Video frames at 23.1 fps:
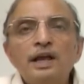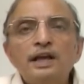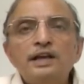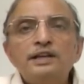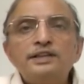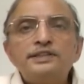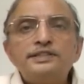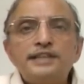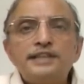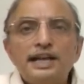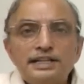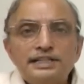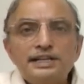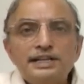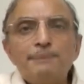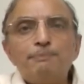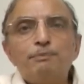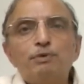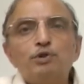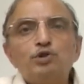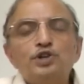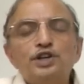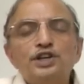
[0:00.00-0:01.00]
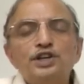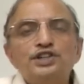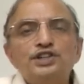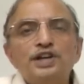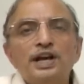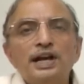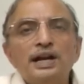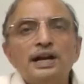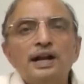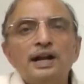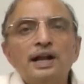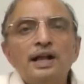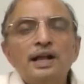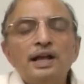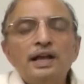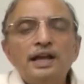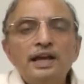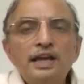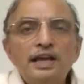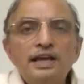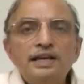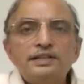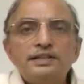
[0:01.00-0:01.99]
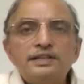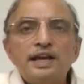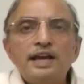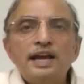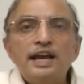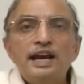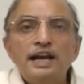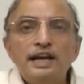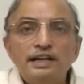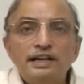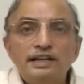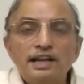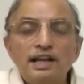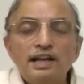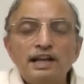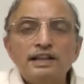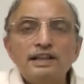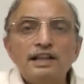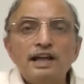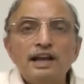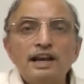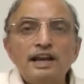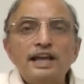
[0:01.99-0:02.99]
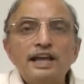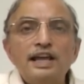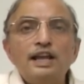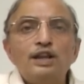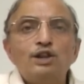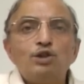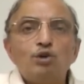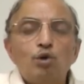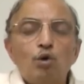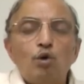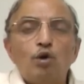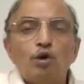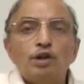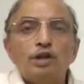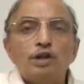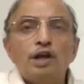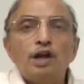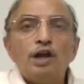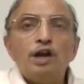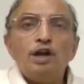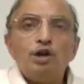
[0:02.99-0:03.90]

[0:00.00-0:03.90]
Such a position is internally known